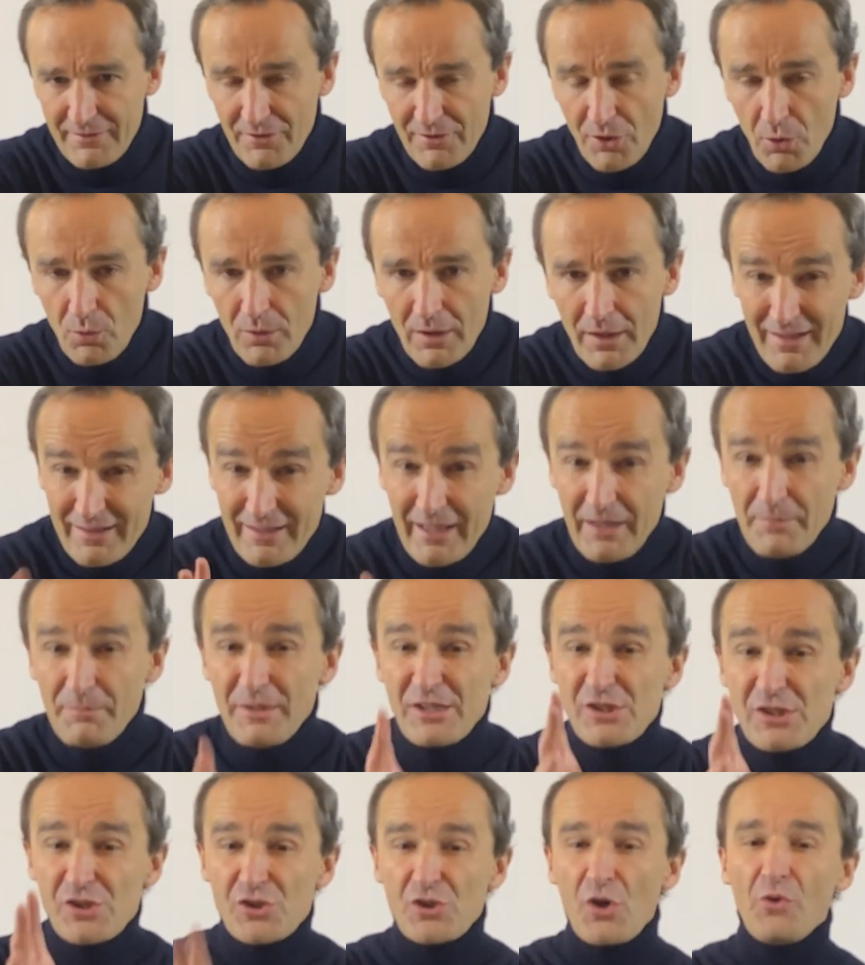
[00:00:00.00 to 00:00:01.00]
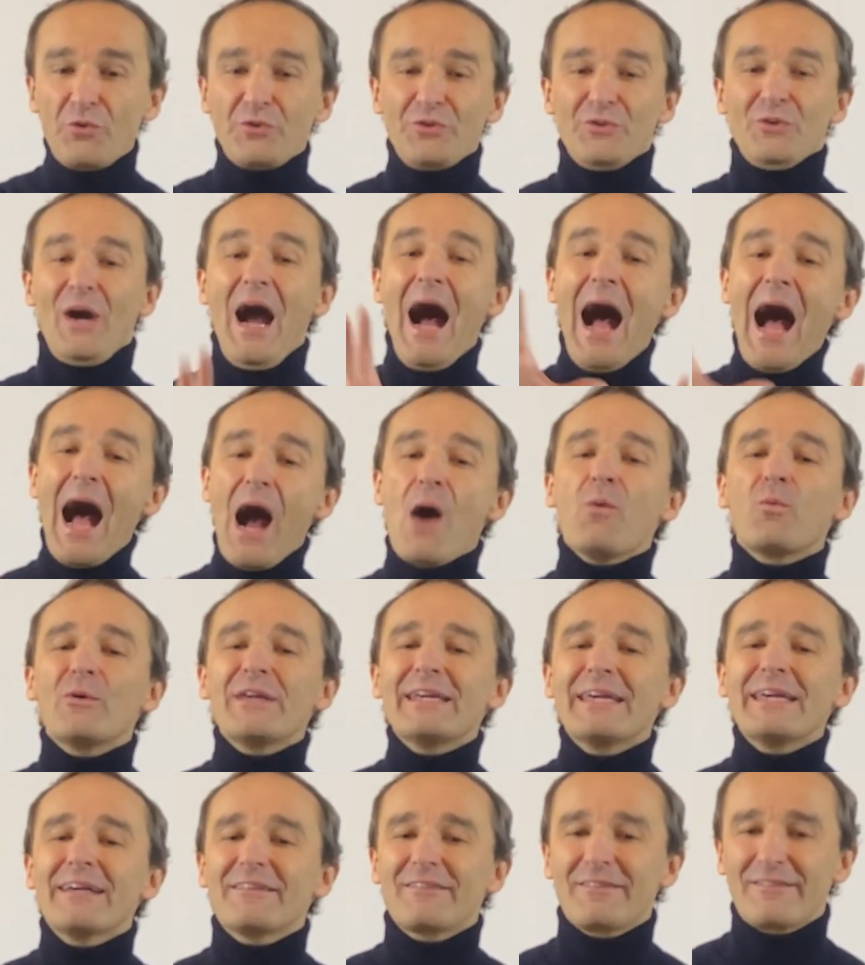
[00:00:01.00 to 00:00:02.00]
So let me show you how we
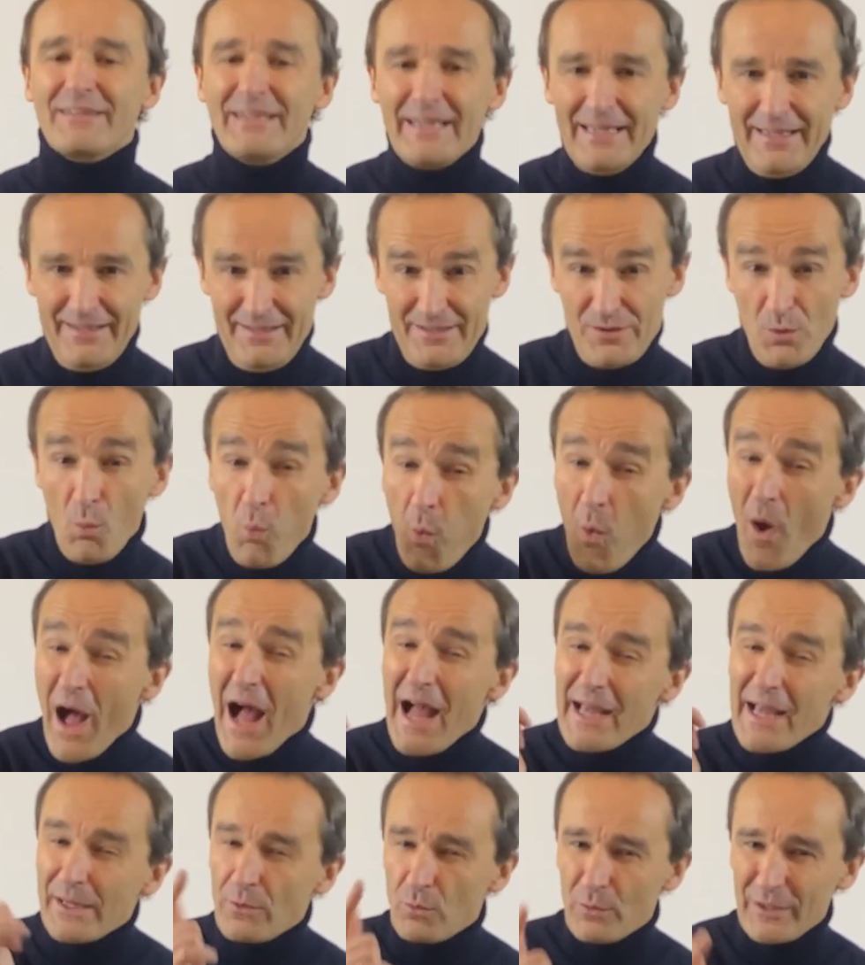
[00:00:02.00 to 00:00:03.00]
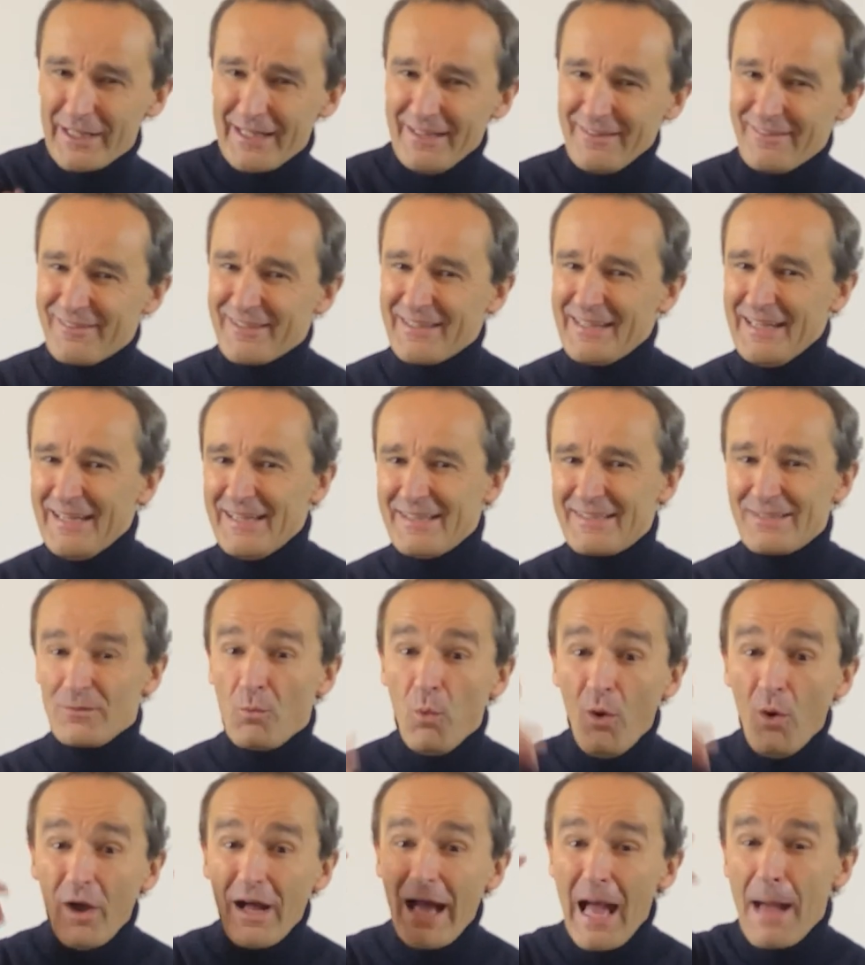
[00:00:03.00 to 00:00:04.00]
get scared, why we get scared,
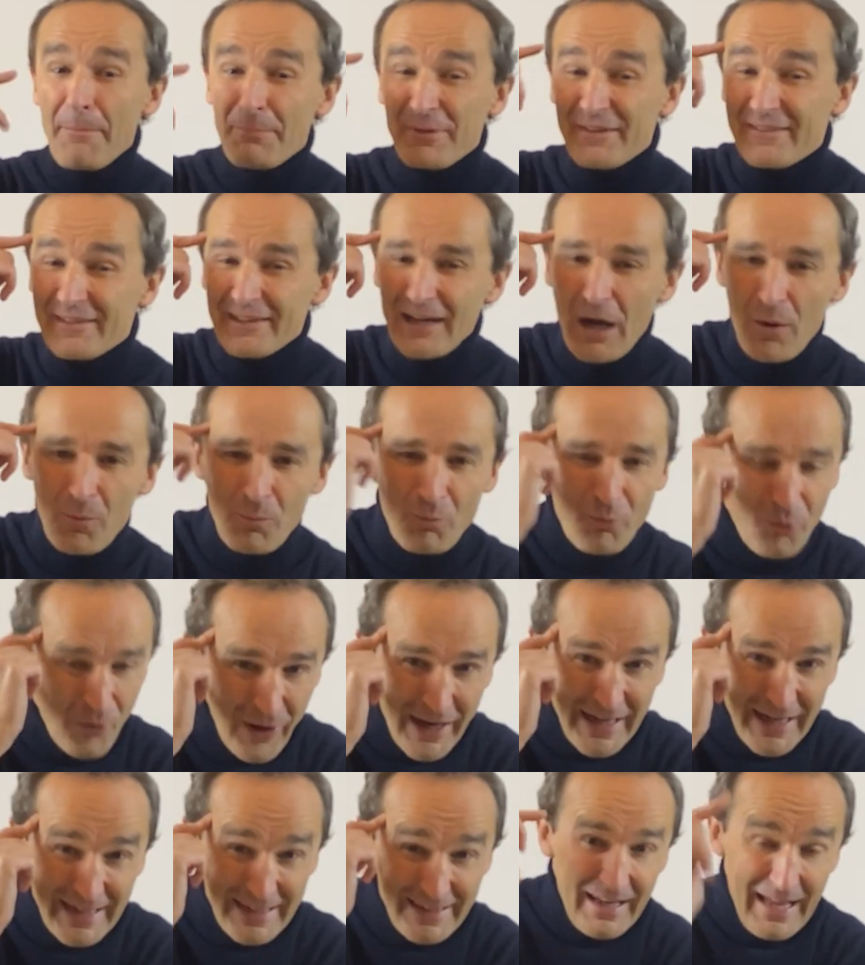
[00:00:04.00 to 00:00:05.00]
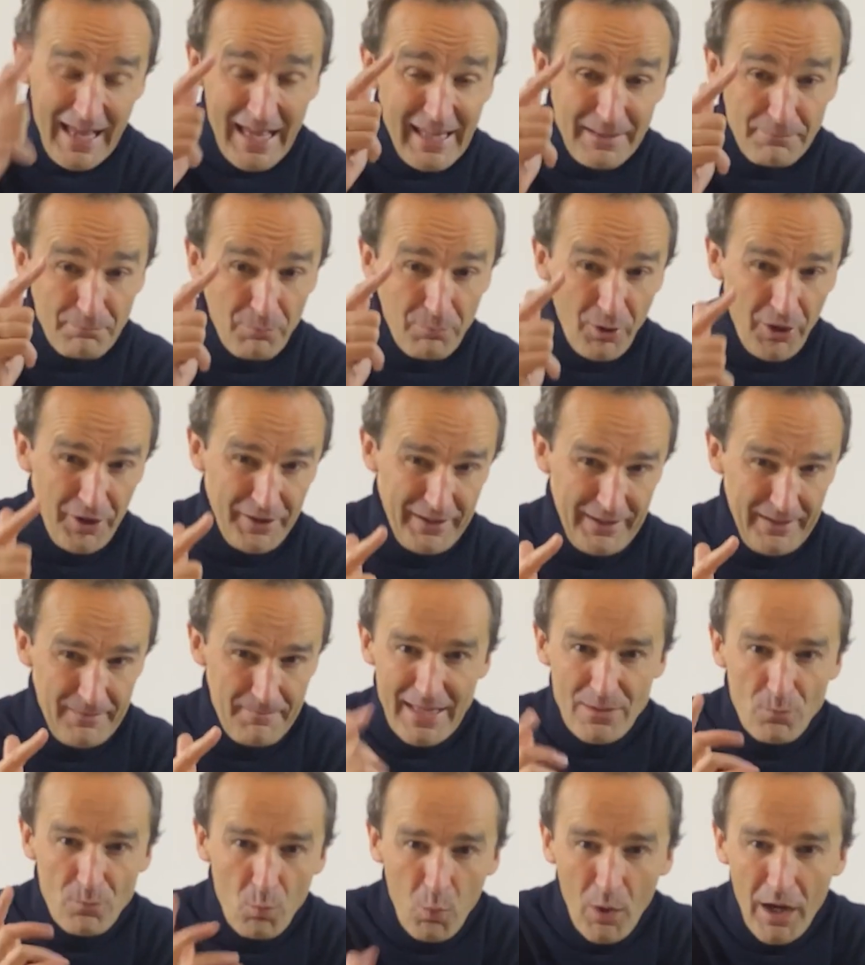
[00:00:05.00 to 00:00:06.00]
what happens in our brain and body,
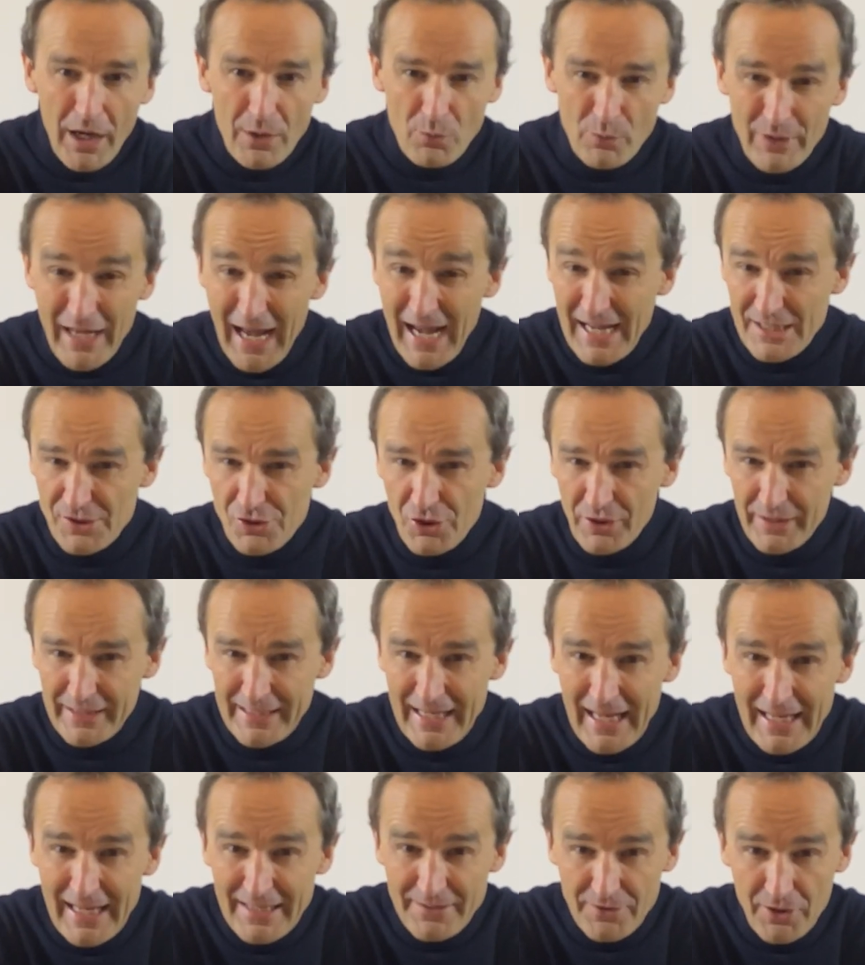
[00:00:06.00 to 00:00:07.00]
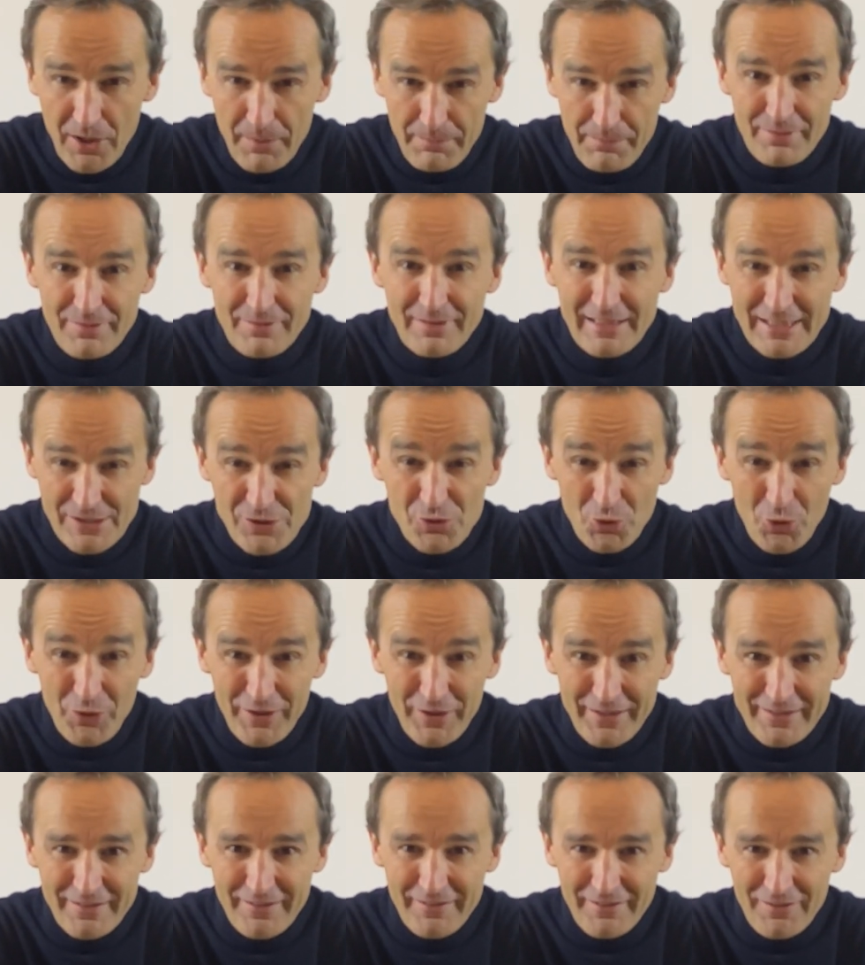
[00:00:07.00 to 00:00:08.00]
and why we actually end up enjoying this